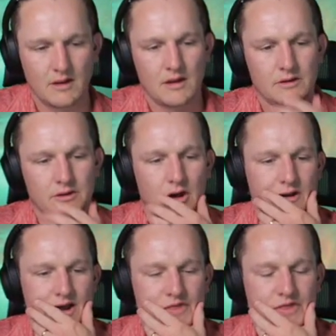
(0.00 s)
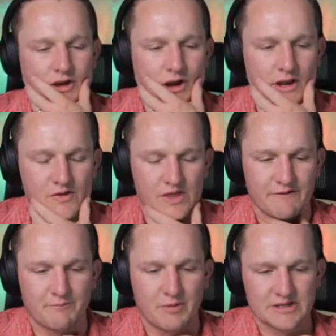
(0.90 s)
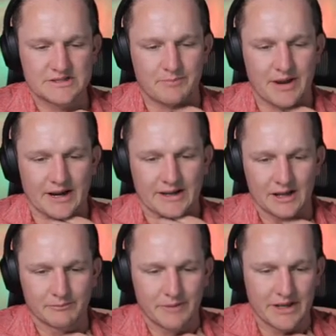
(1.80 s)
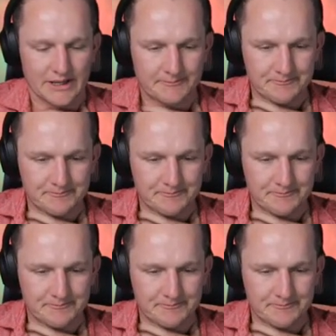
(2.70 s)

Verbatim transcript: No, nothing going, so they've passed it back now. Many.